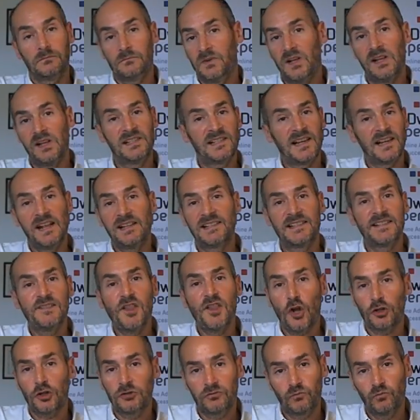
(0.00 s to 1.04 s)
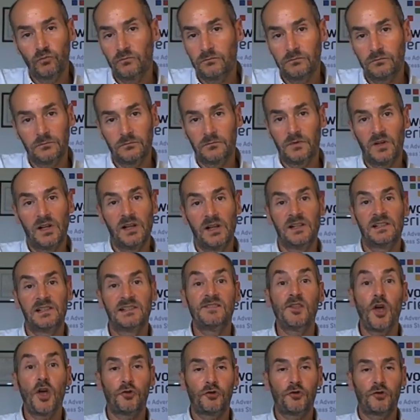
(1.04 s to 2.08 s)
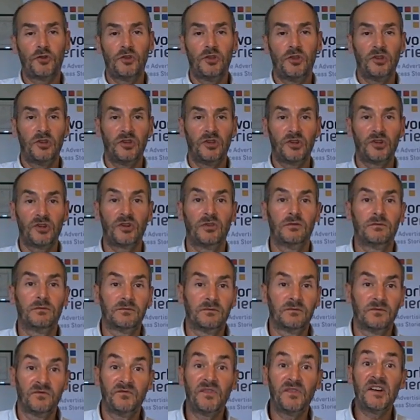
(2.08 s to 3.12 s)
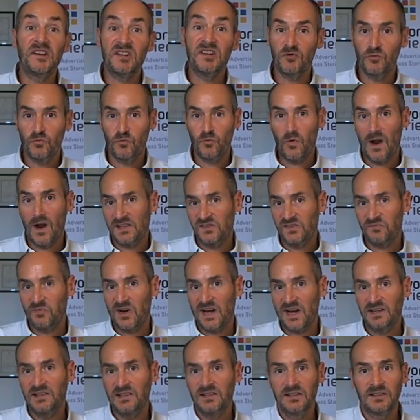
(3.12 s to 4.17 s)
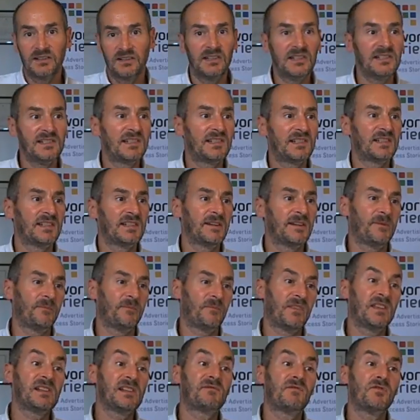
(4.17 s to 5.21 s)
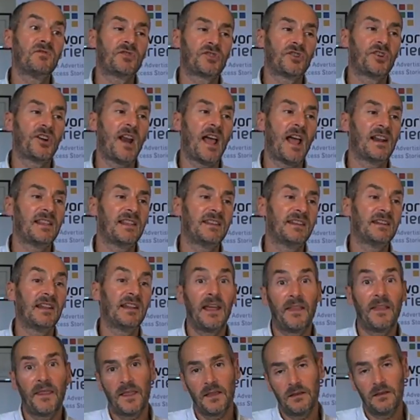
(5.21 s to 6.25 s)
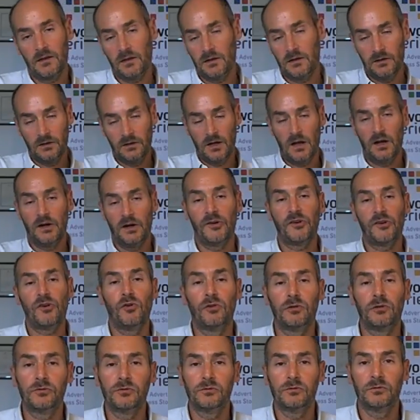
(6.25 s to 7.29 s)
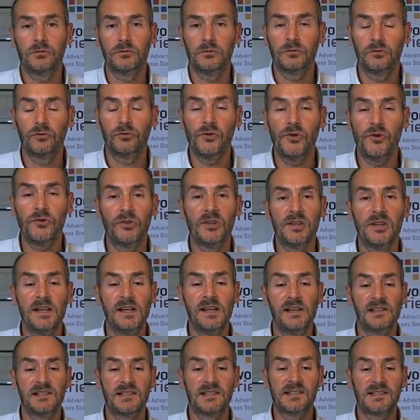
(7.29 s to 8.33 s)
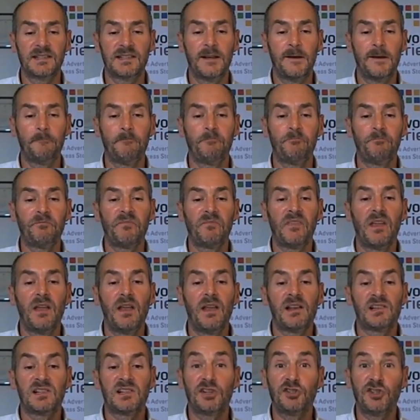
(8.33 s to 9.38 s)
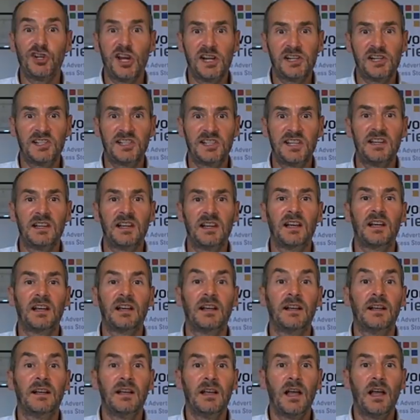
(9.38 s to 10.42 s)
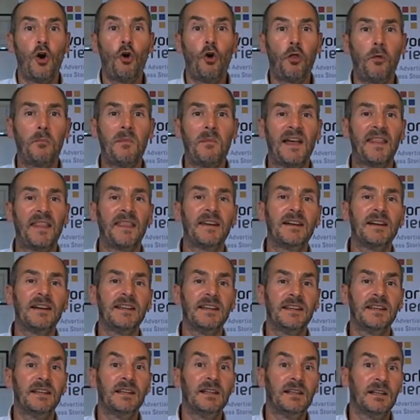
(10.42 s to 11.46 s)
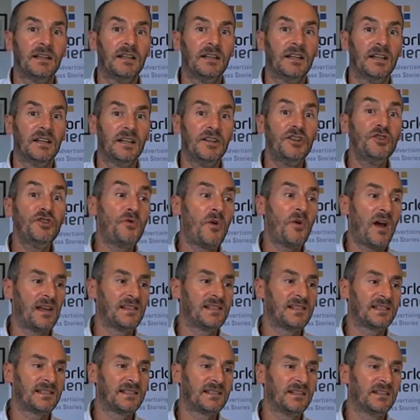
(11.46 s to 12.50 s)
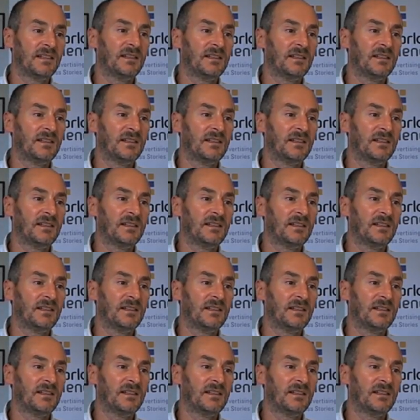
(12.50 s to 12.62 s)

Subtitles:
it's not very widespread. This functionality that I recall to you, it's suggesting automatically new ads